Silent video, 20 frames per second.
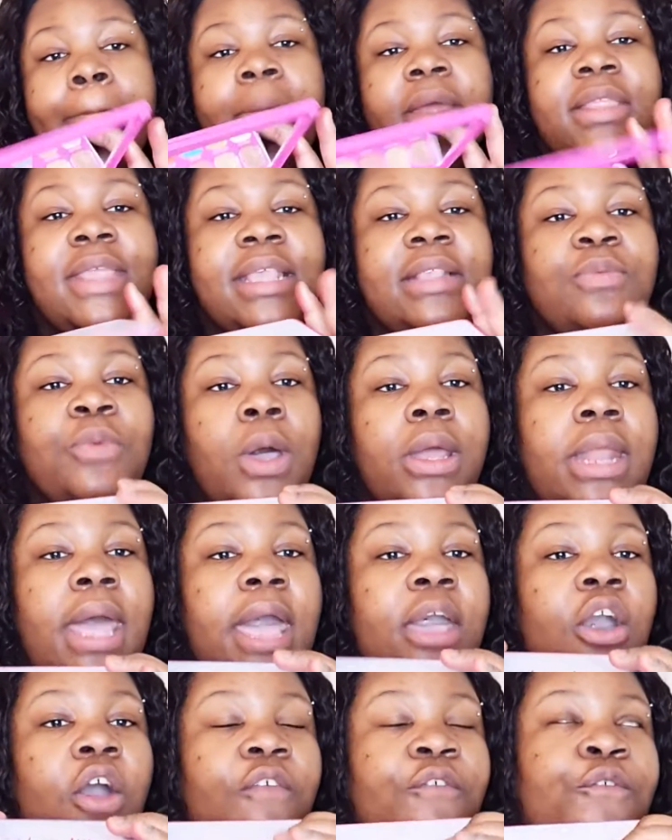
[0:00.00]
But this one
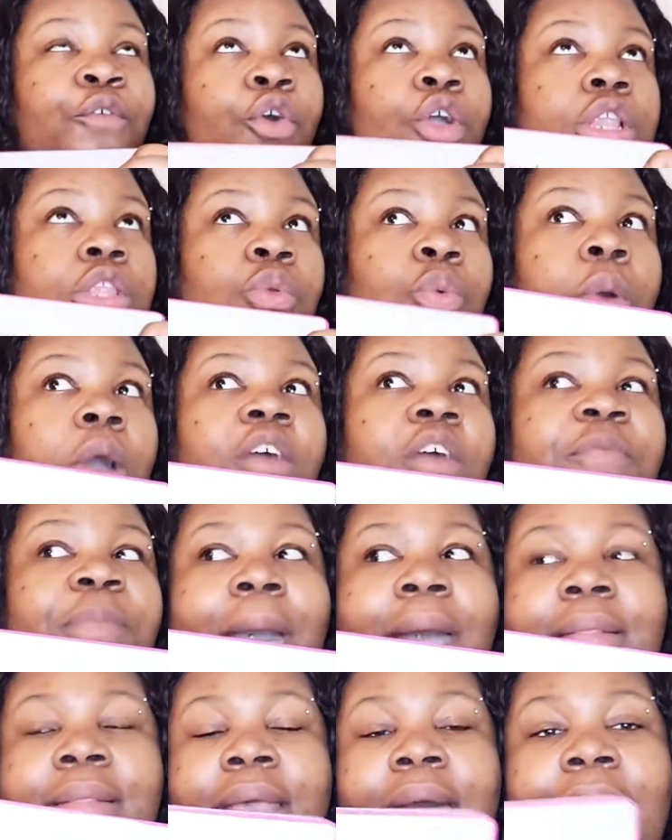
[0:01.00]
I got for
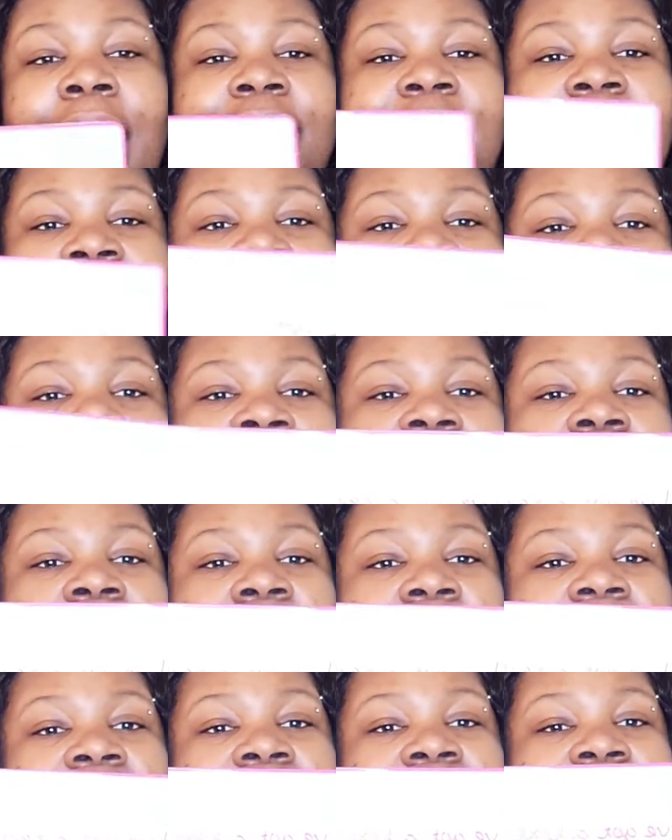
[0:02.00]
£12, guys. And I really
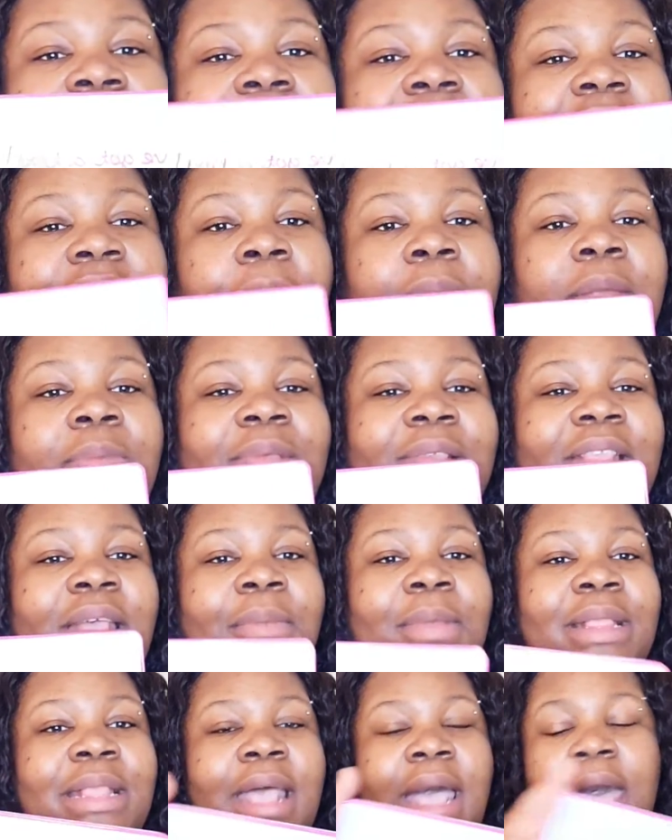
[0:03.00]
like this. It's coming up to
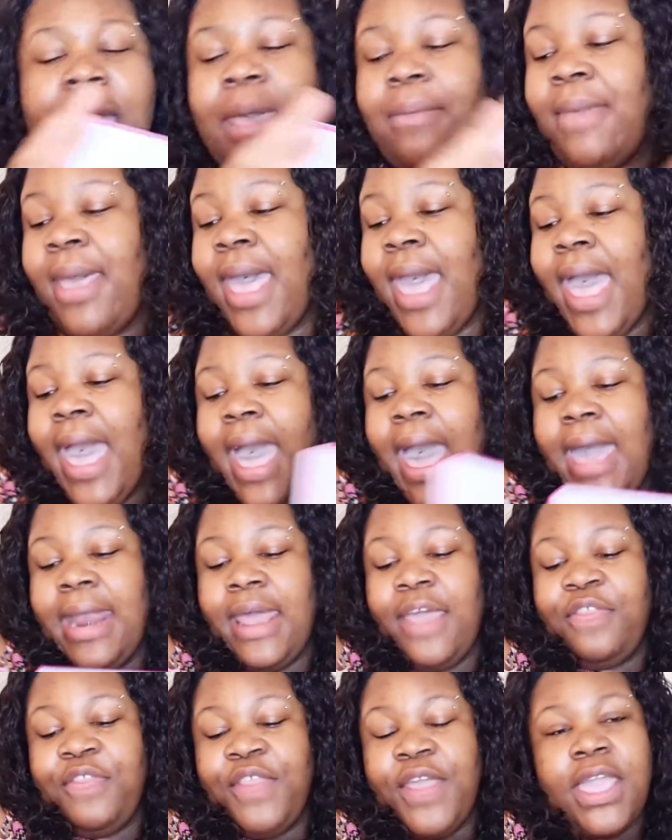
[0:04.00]
summertime
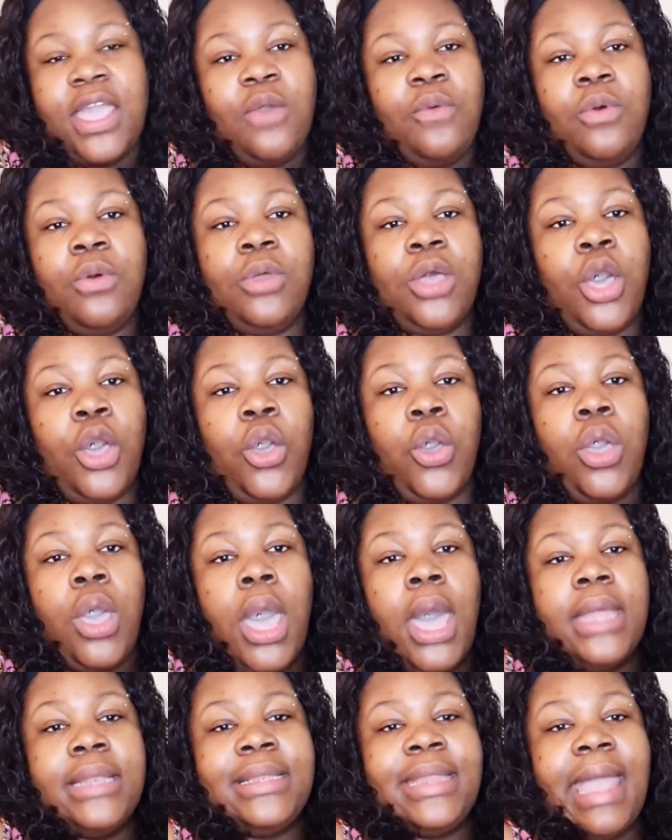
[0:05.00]
and I think it will
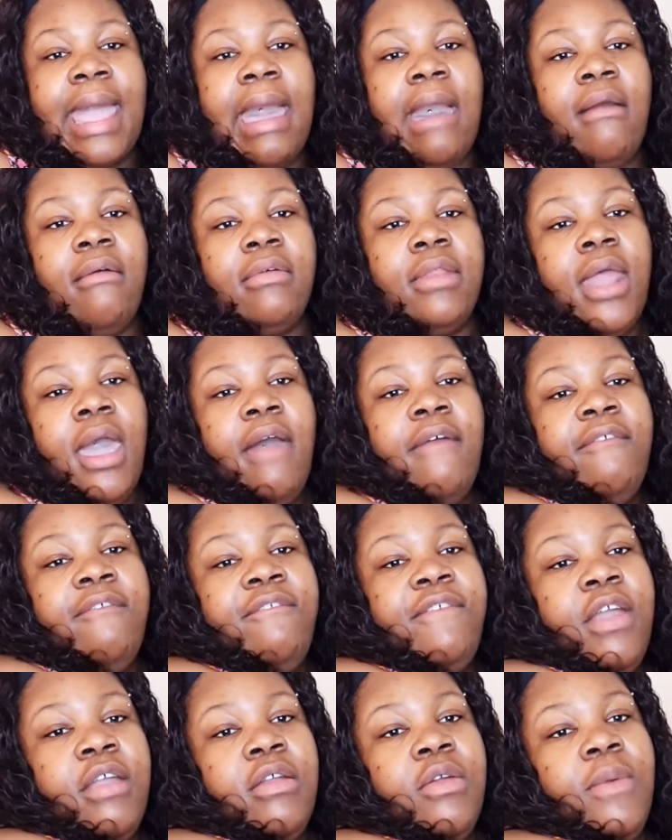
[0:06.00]
go down
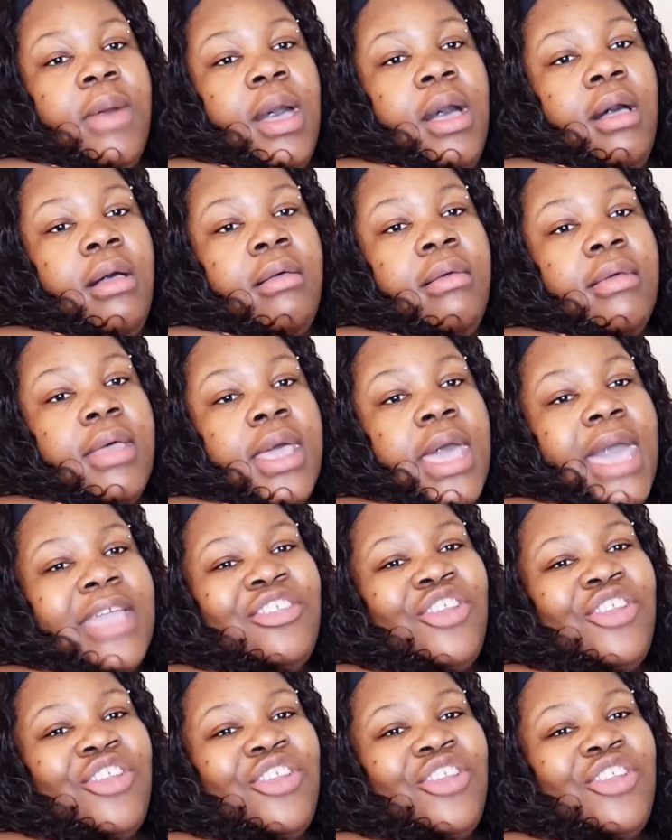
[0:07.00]
very well.